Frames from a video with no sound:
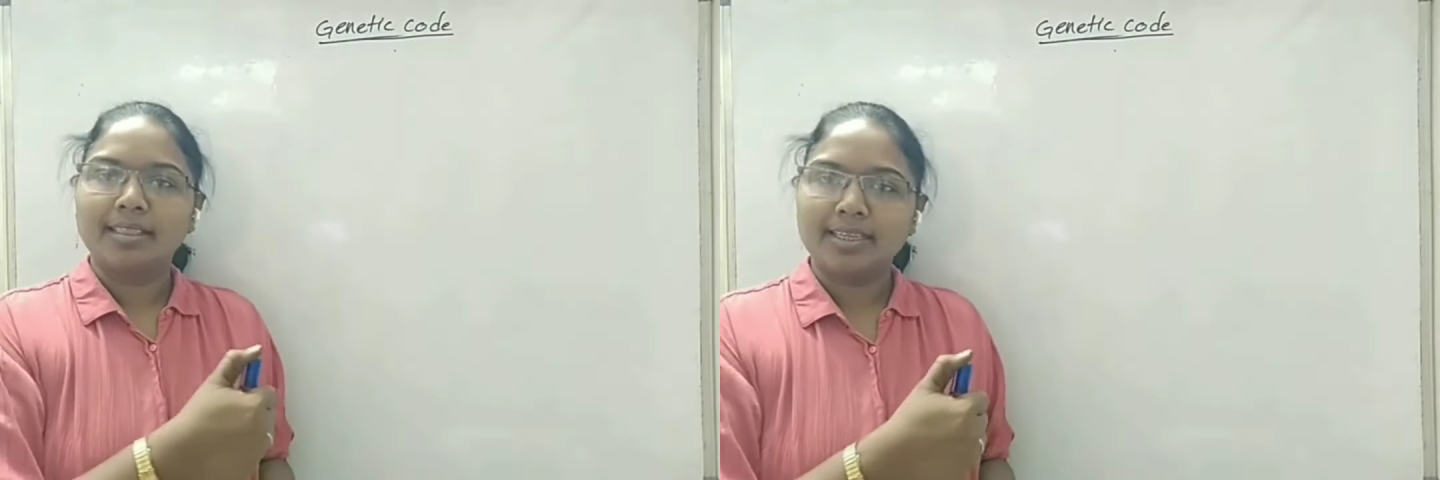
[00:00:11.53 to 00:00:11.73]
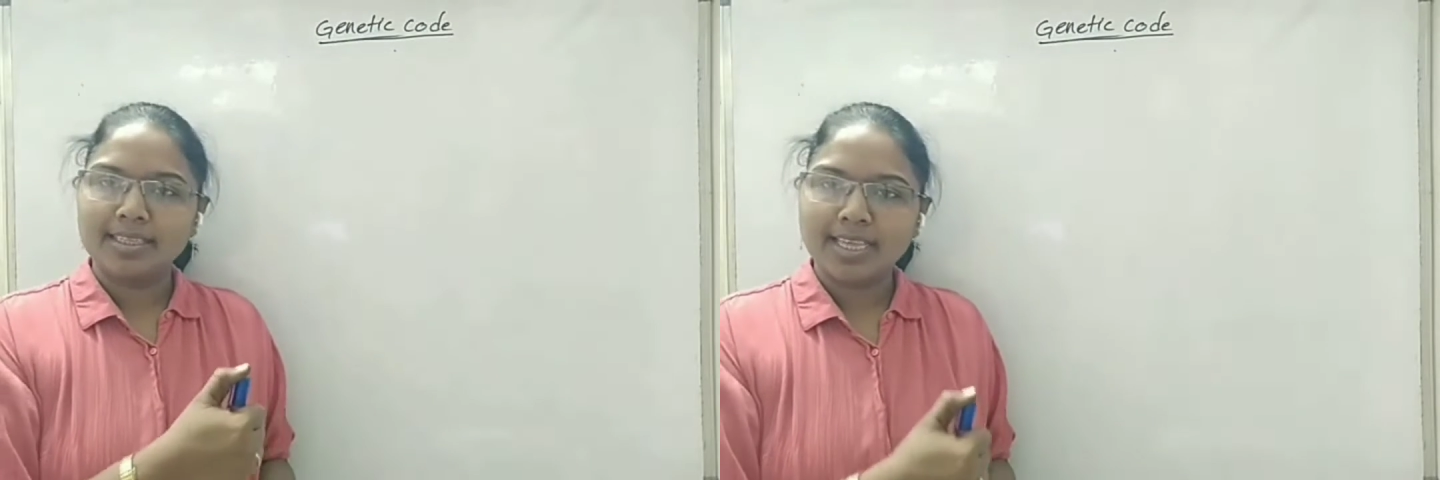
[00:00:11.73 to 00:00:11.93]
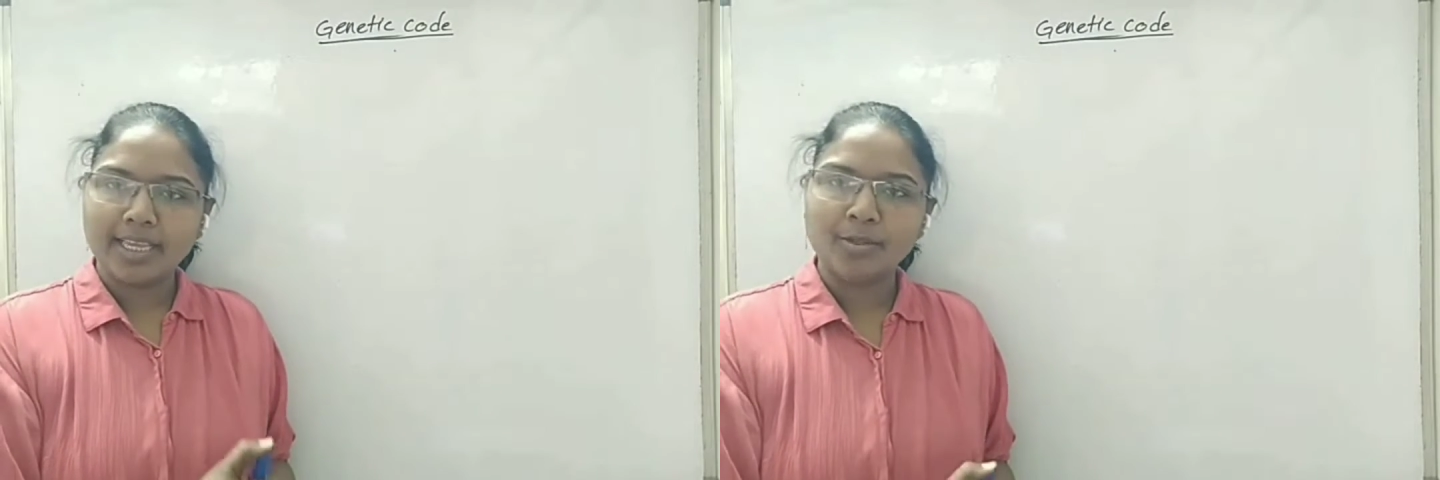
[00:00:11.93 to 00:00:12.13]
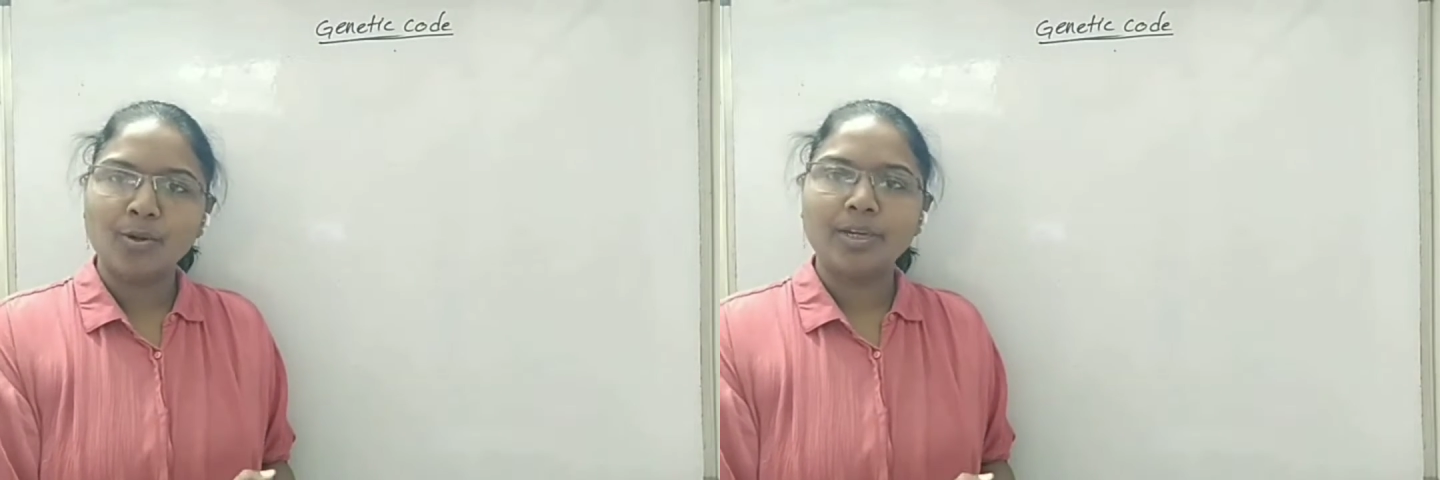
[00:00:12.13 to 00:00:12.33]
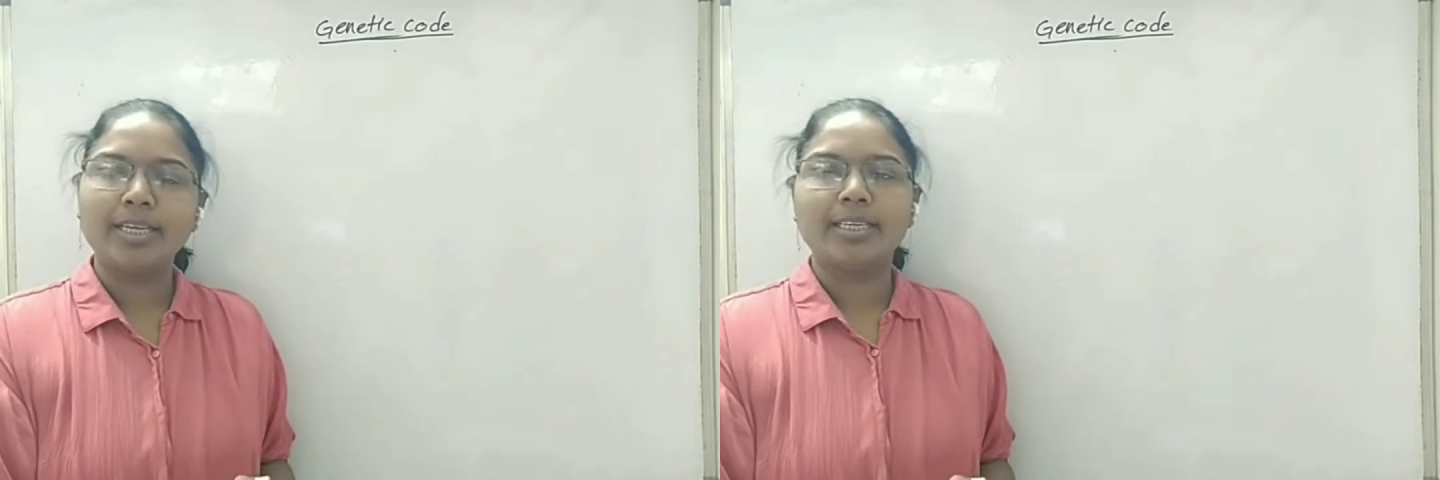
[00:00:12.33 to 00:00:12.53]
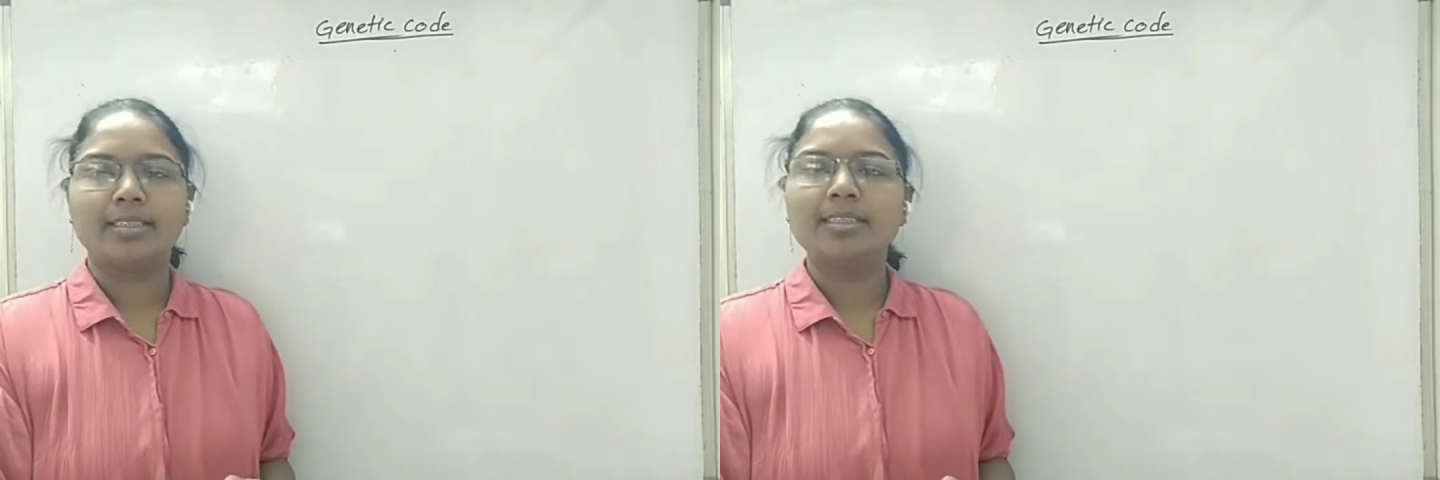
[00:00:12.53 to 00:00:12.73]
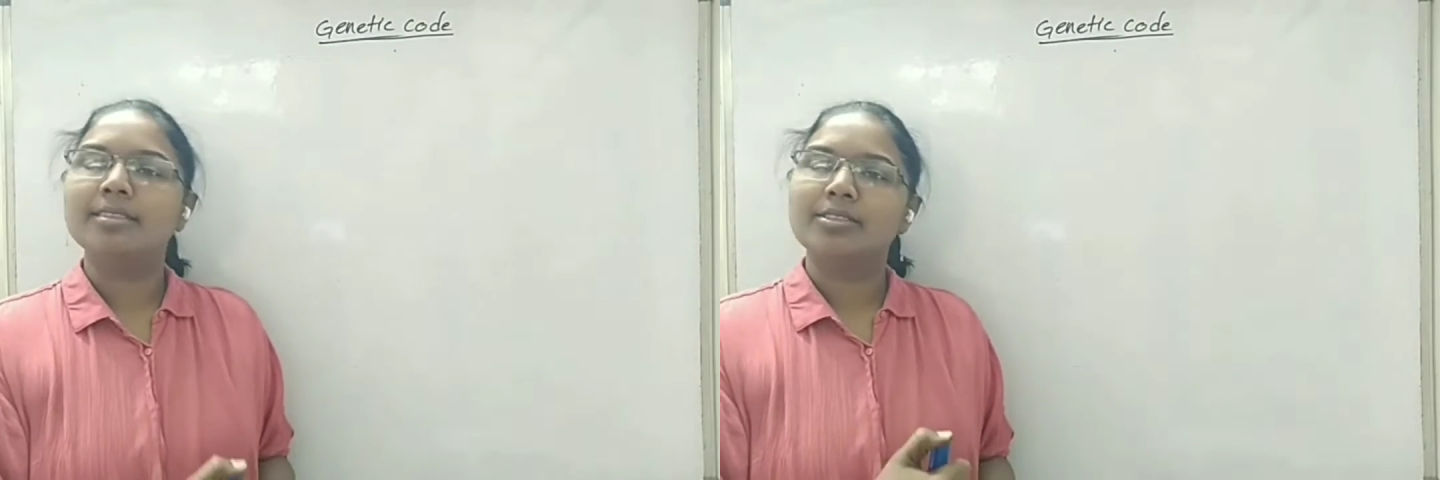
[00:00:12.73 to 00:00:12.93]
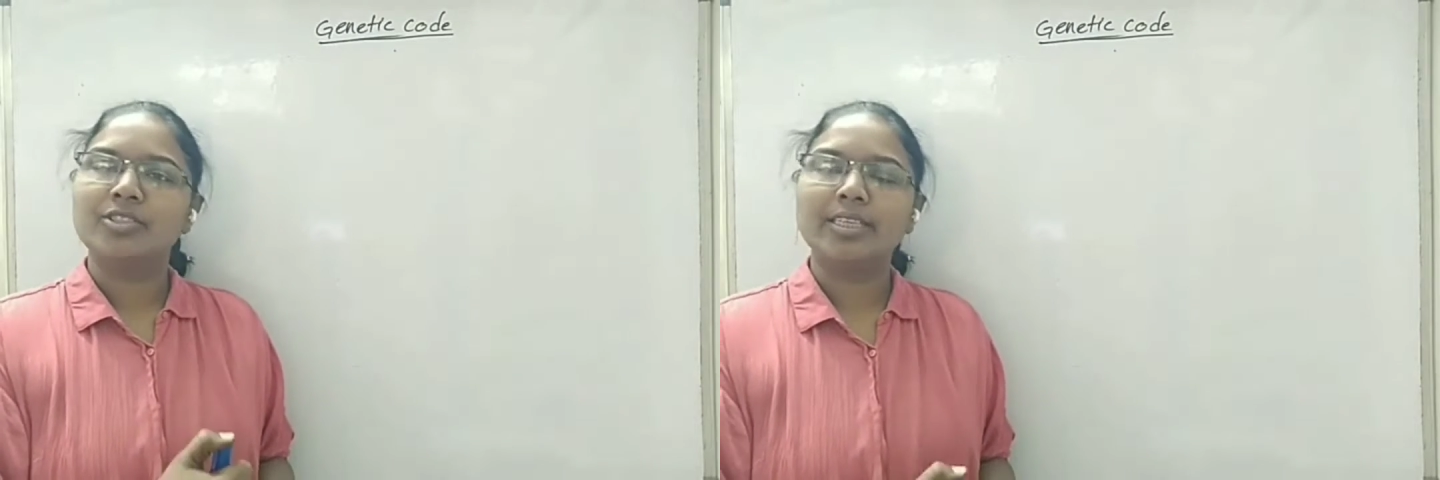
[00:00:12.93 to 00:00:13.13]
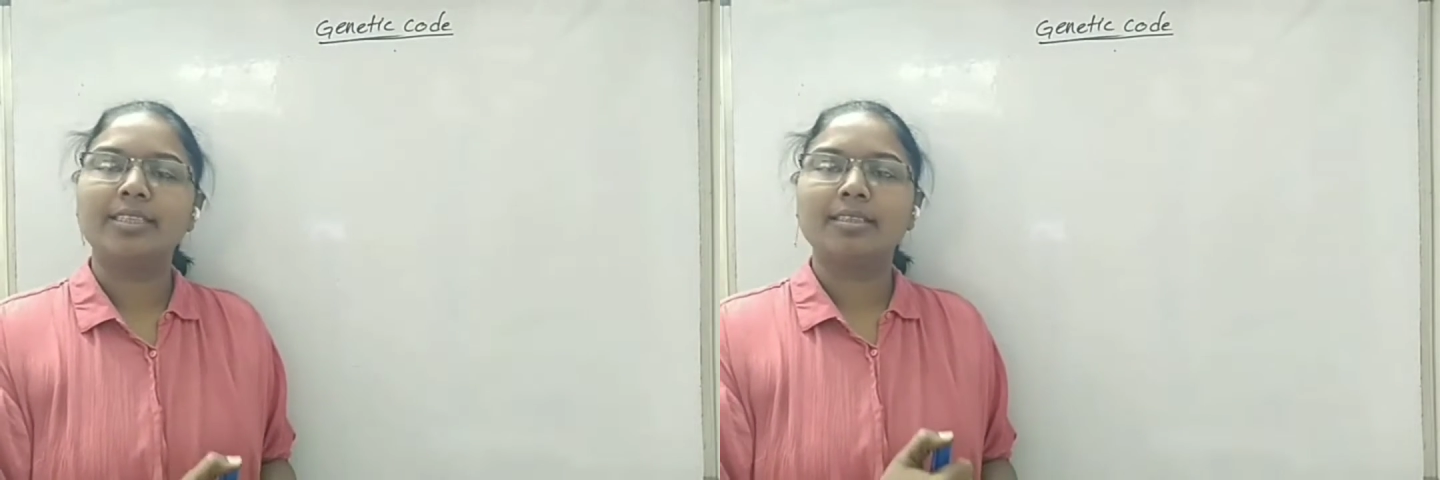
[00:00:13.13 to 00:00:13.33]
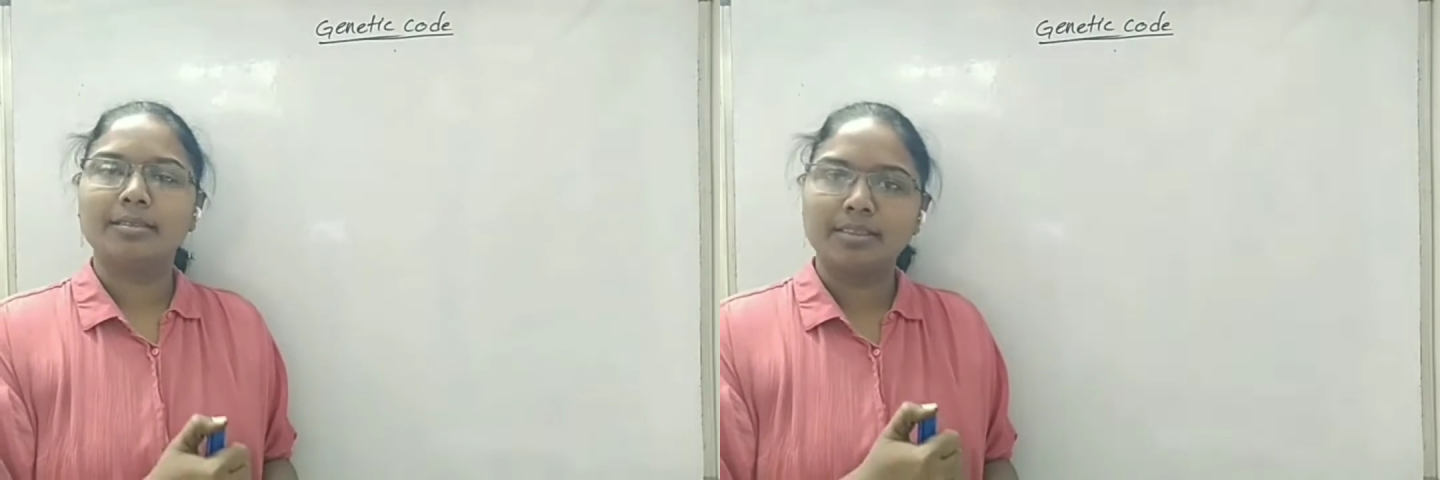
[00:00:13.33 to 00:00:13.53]
that is encoded in the
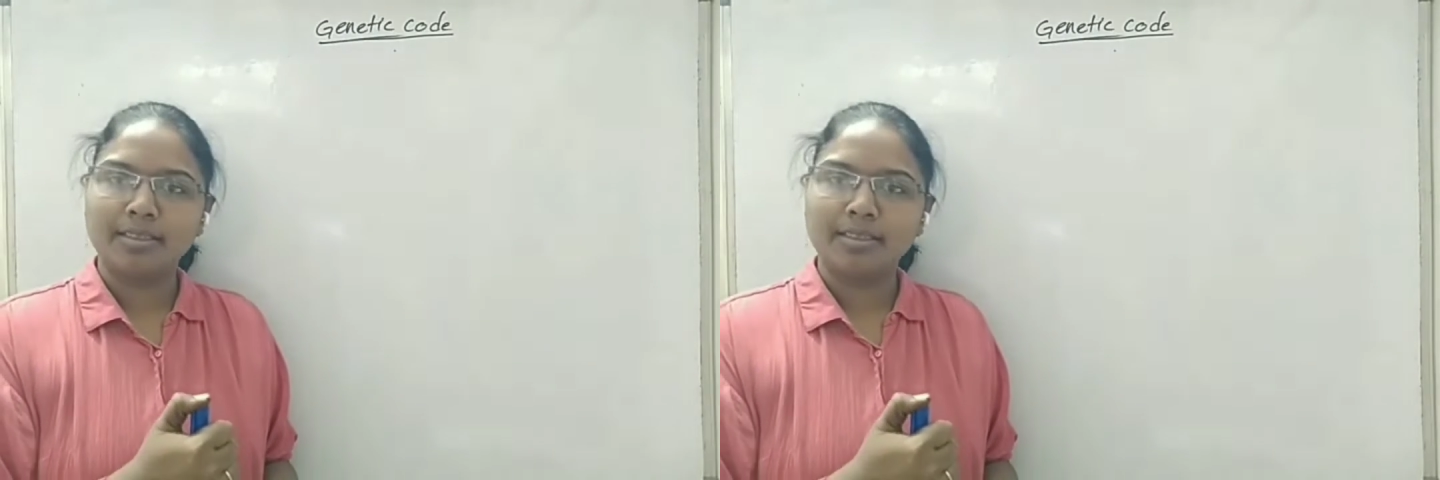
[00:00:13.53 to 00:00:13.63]
genetic